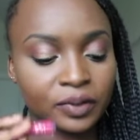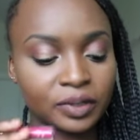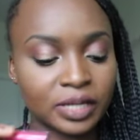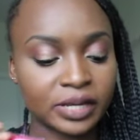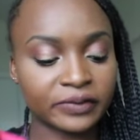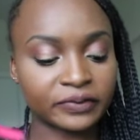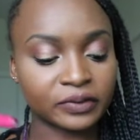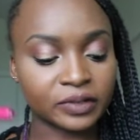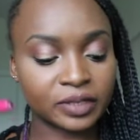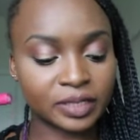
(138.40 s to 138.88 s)

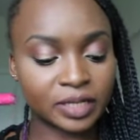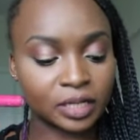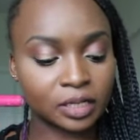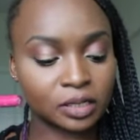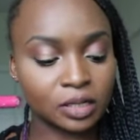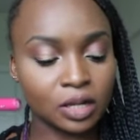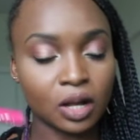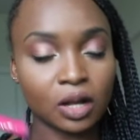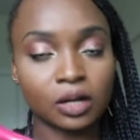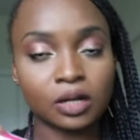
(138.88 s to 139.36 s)
retail for
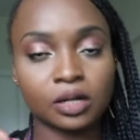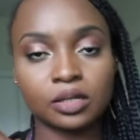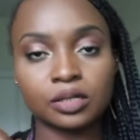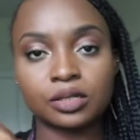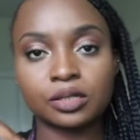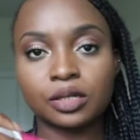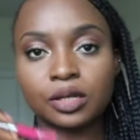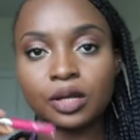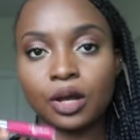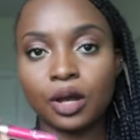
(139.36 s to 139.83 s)
$6
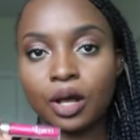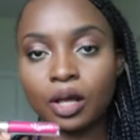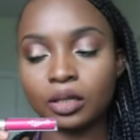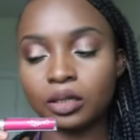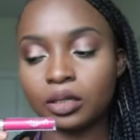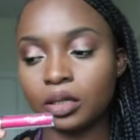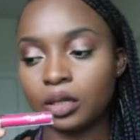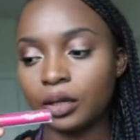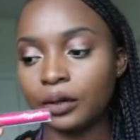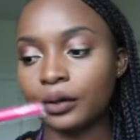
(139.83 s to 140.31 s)

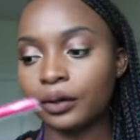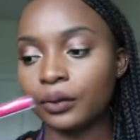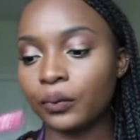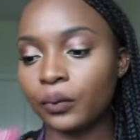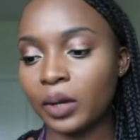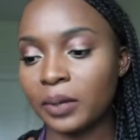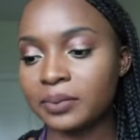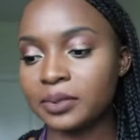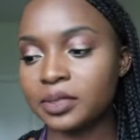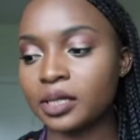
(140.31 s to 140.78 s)
on the
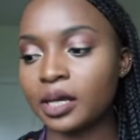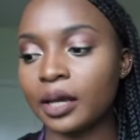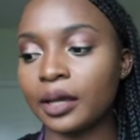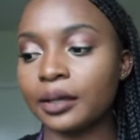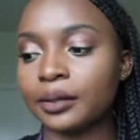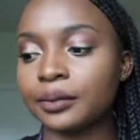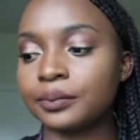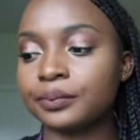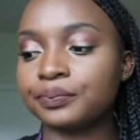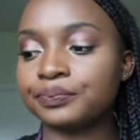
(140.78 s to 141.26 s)

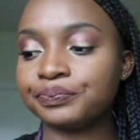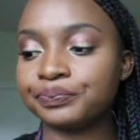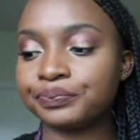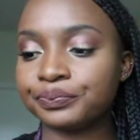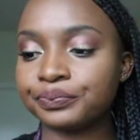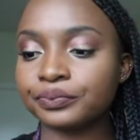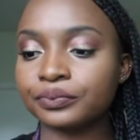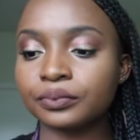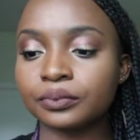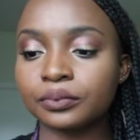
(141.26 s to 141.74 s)
website.
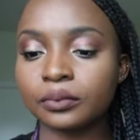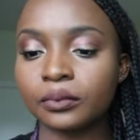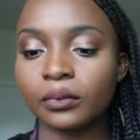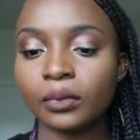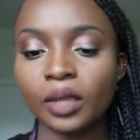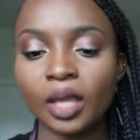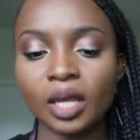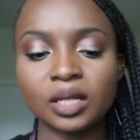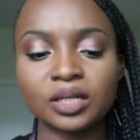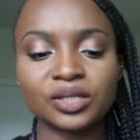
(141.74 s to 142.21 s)

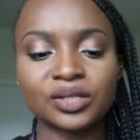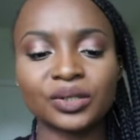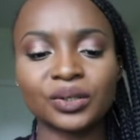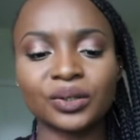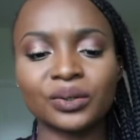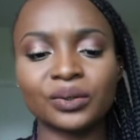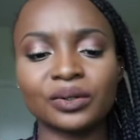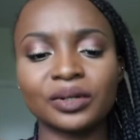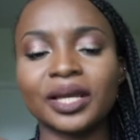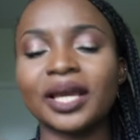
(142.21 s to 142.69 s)

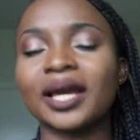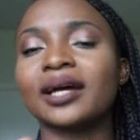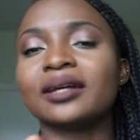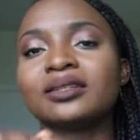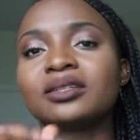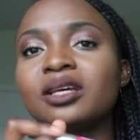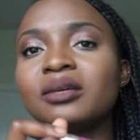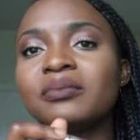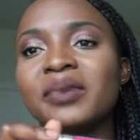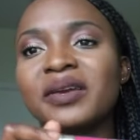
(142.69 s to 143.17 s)
So
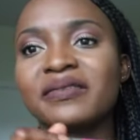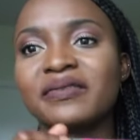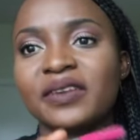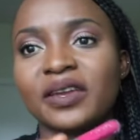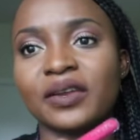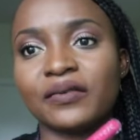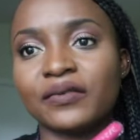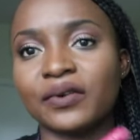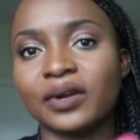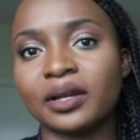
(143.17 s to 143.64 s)
yeah, not my
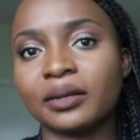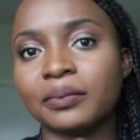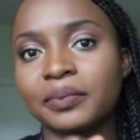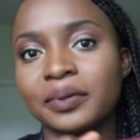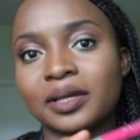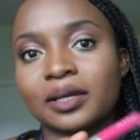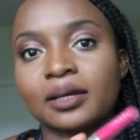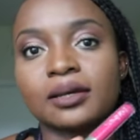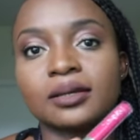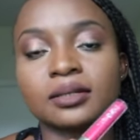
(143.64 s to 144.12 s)
favorite
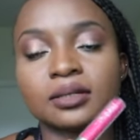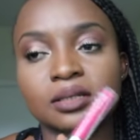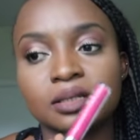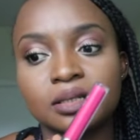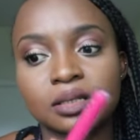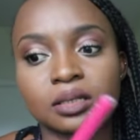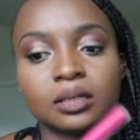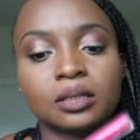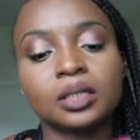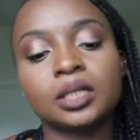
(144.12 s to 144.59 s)

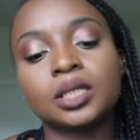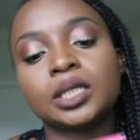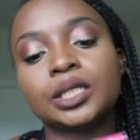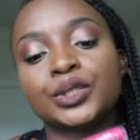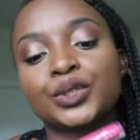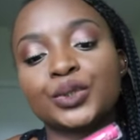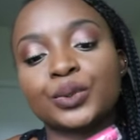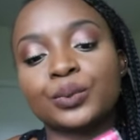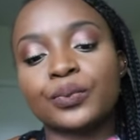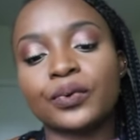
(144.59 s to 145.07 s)
because
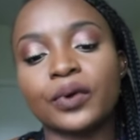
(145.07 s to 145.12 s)
too